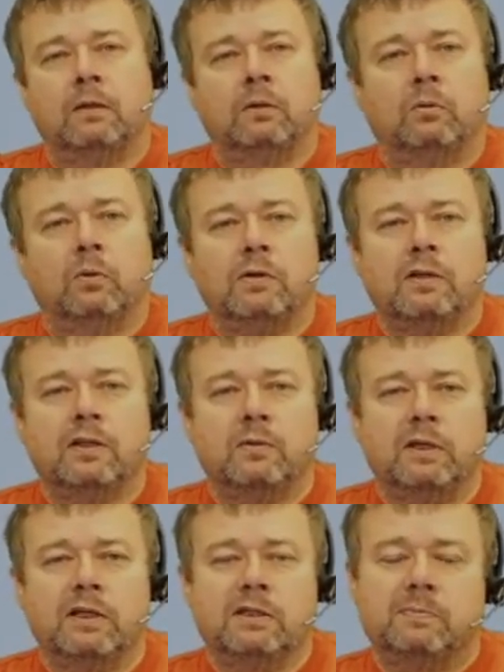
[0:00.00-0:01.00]
One thing
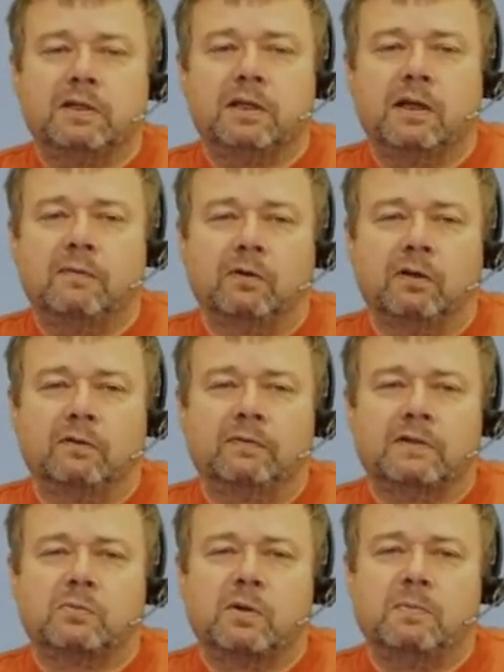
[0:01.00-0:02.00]
we need to be careful of
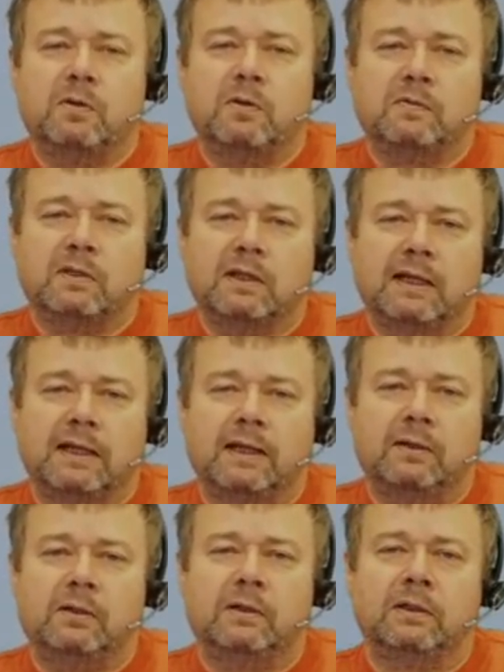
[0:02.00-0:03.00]
as we move to the
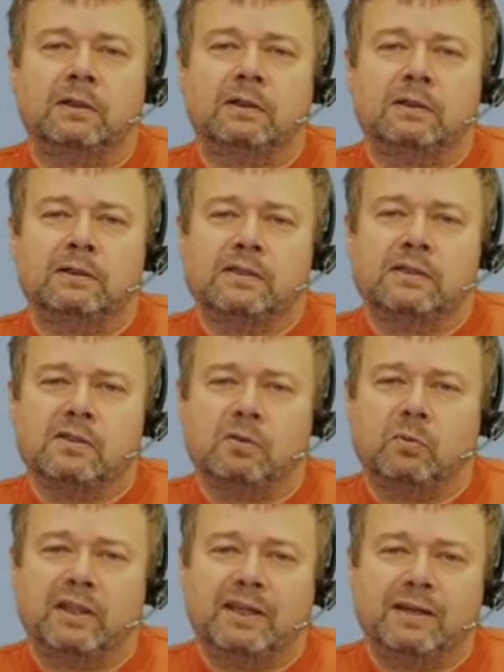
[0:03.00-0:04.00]
cloud is that
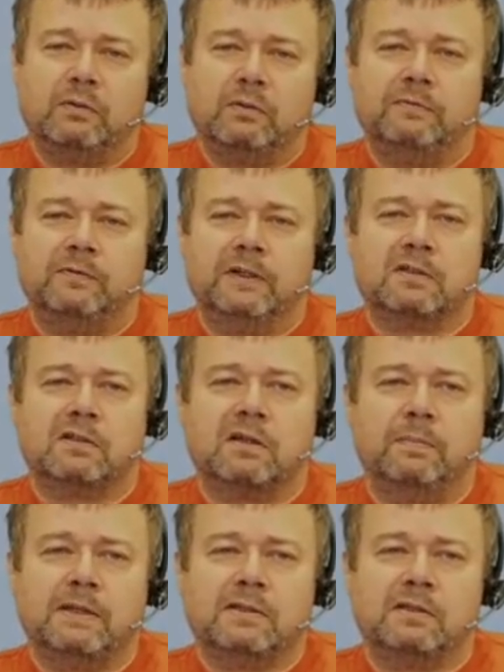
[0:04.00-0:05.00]
without the fixed
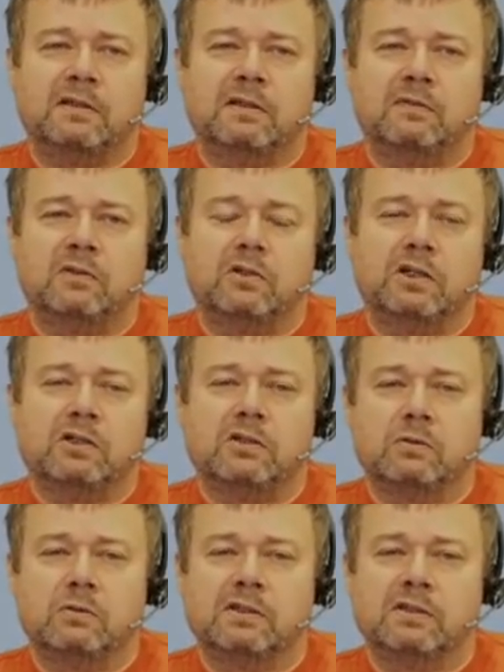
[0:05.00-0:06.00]
capacity of the
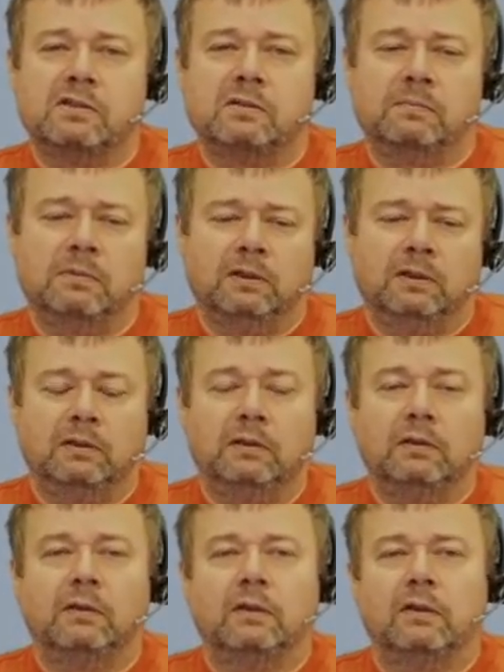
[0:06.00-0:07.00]
traditional system,
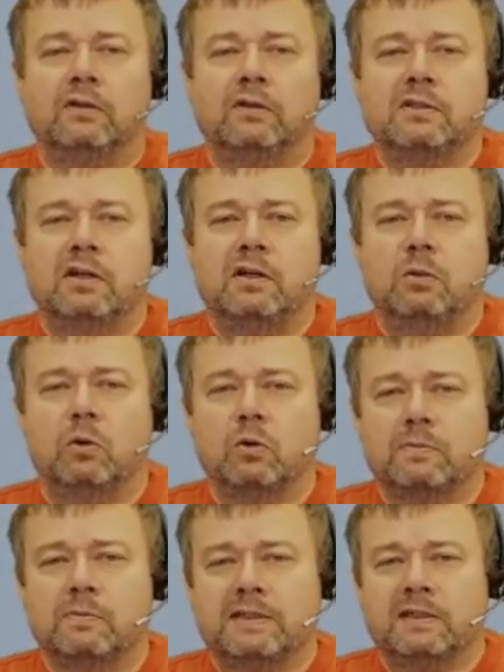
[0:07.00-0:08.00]
there is no
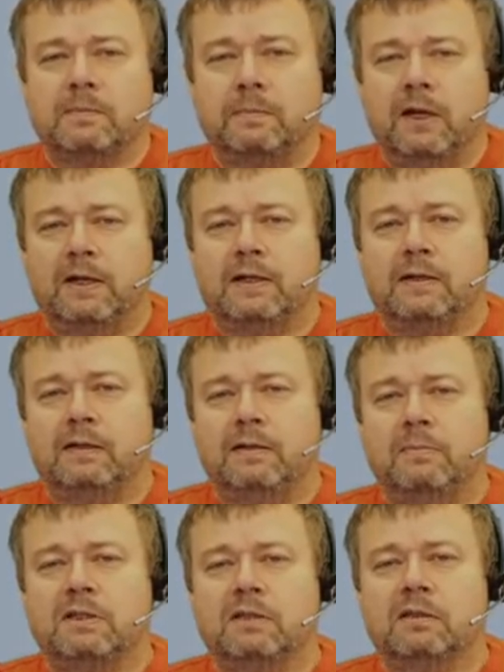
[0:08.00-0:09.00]
automatic break
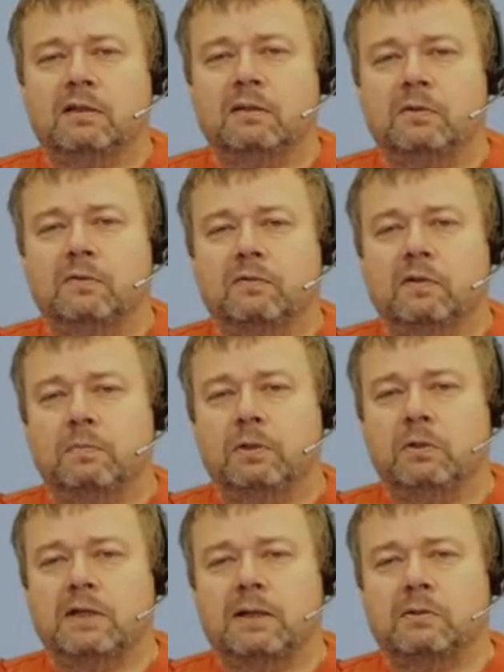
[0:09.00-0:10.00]
limiting the number of
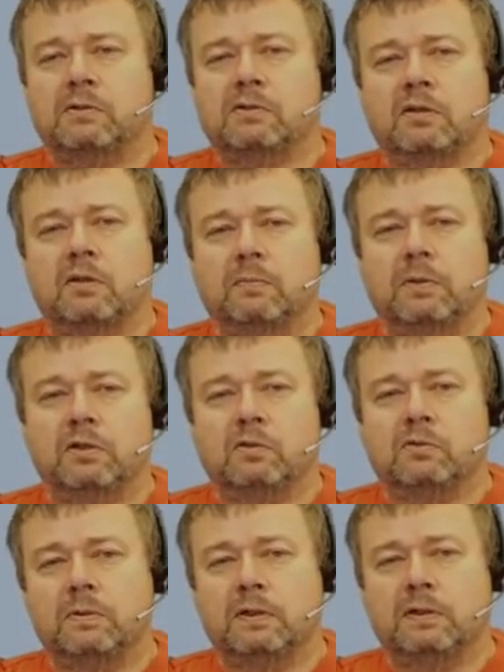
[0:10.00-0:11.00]
compute hours that can be
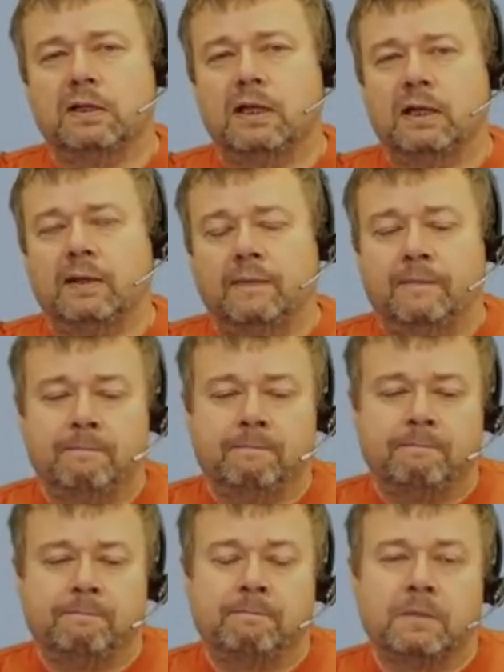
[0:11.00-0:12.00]
used per day.
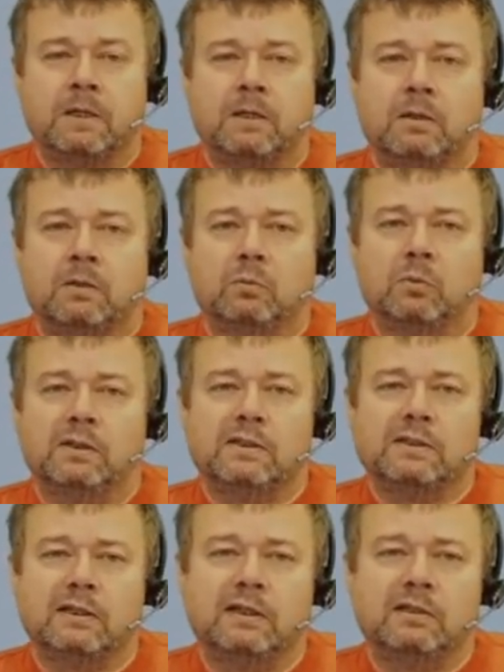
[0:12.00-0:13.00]
Will
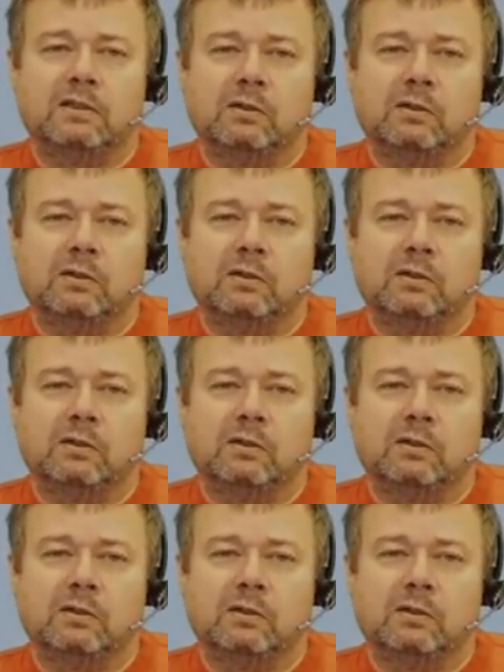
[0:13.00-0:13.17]
this lead to